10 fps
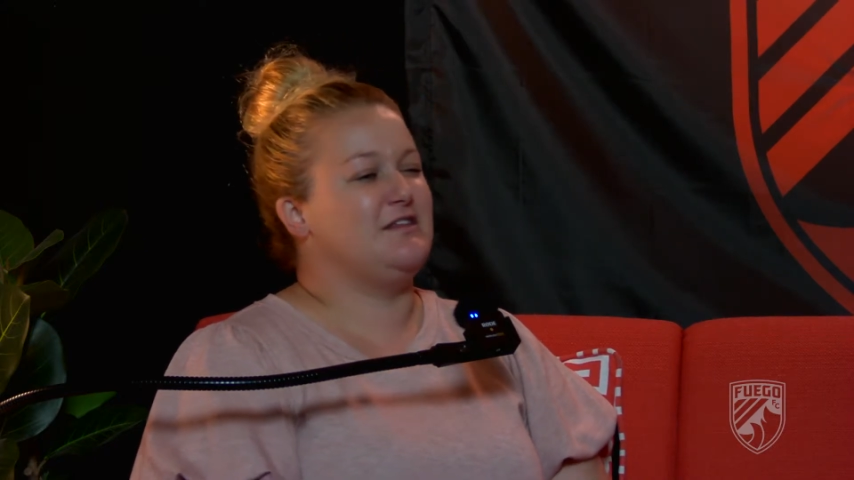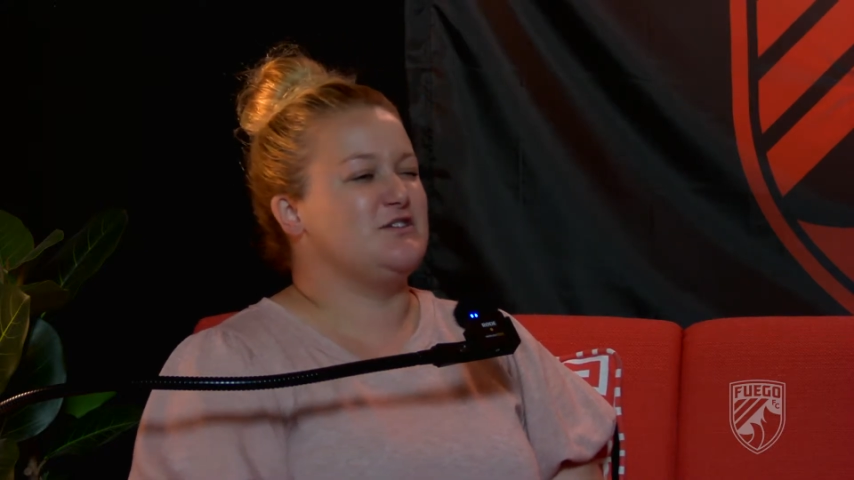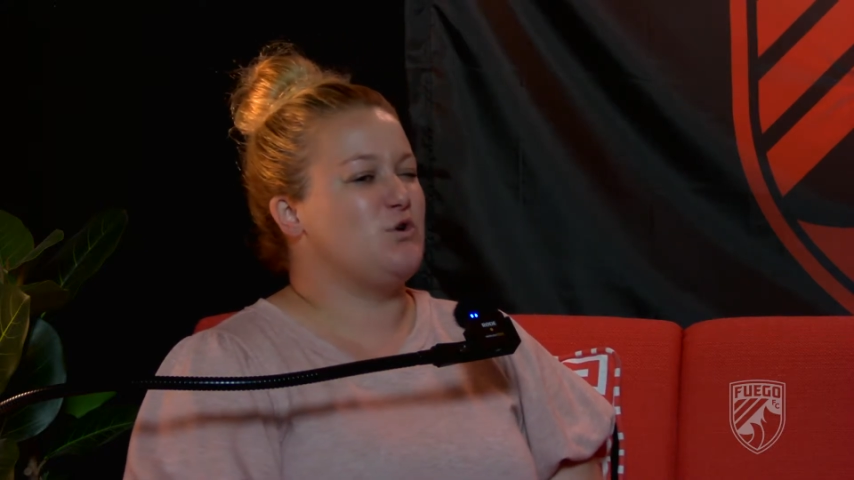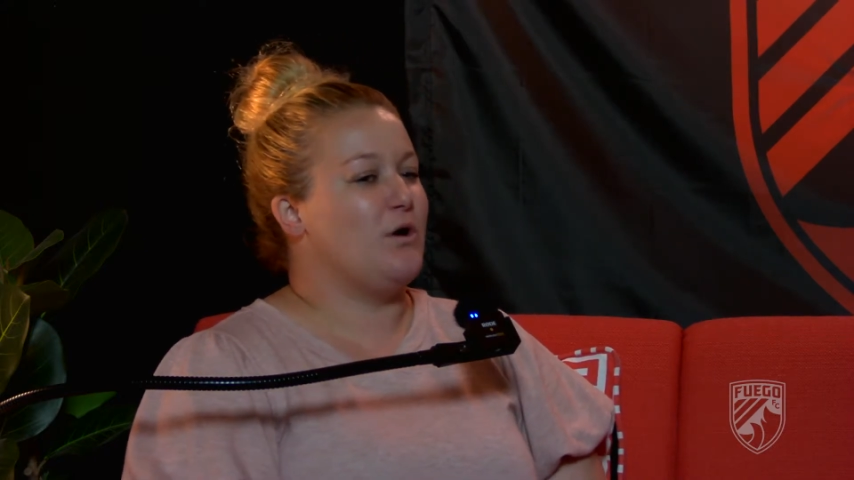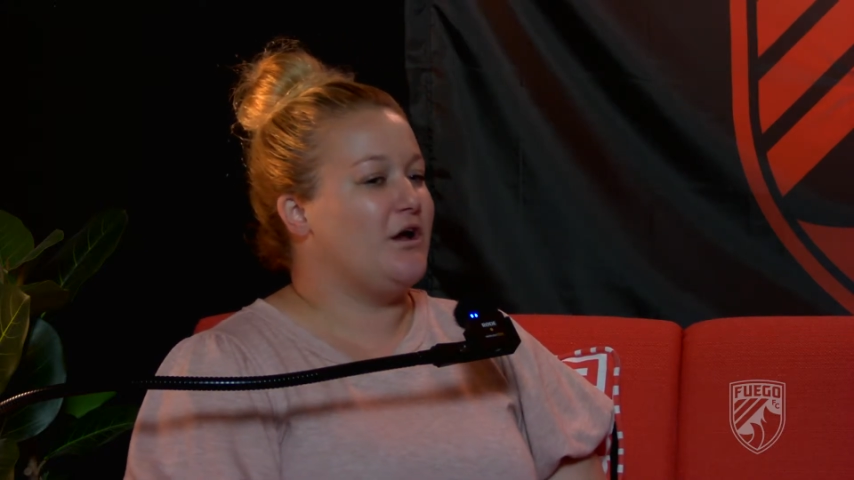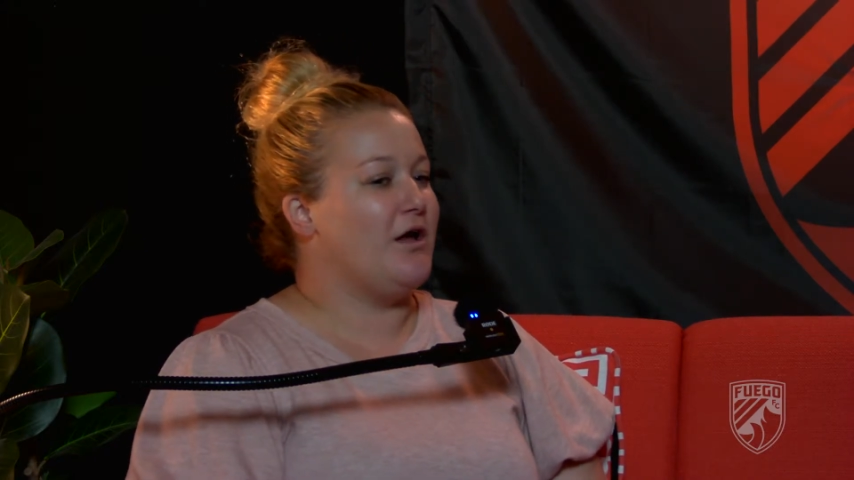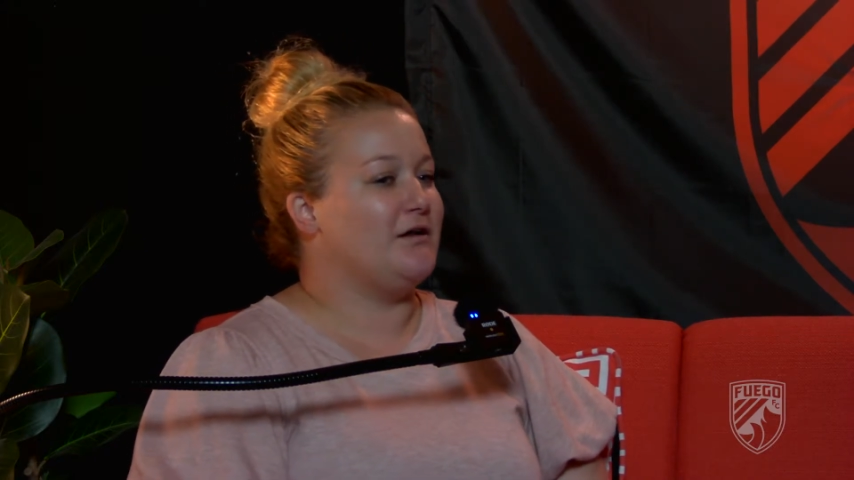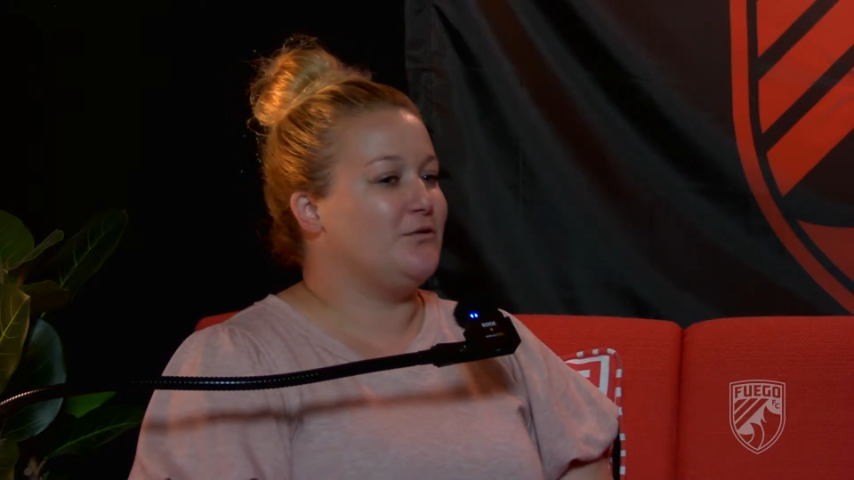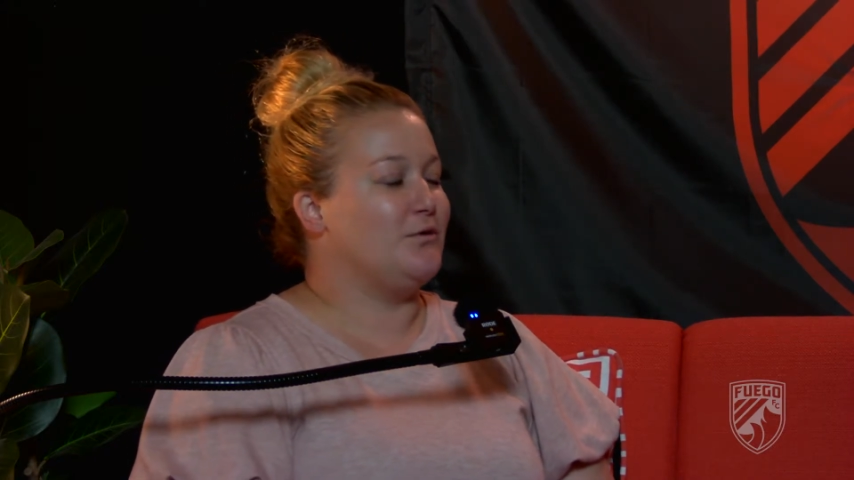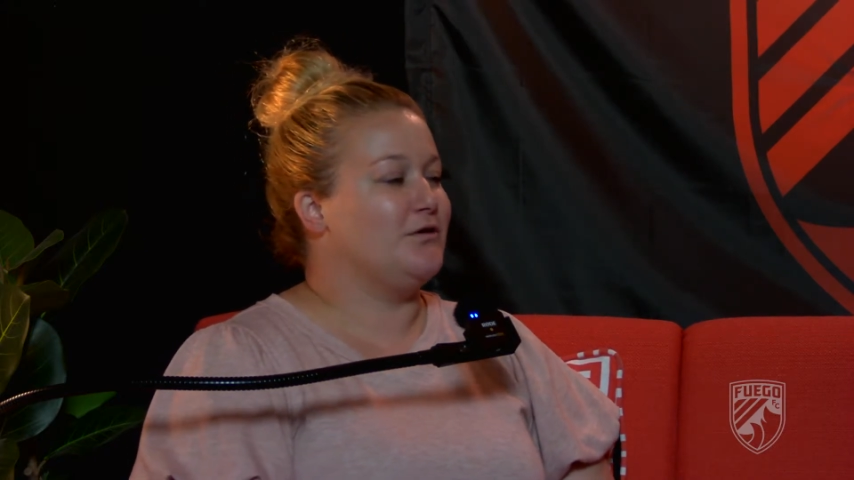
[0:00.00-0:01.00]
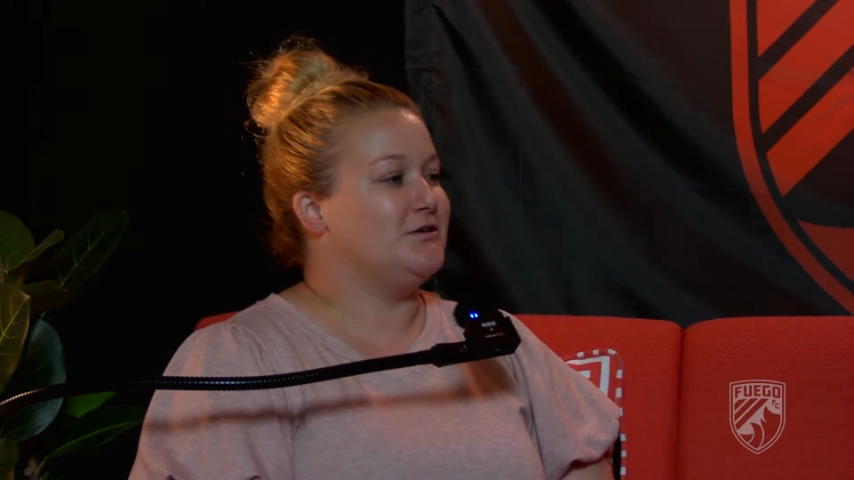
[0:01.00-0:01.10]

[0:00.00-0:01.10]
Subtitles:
that's going on in the world,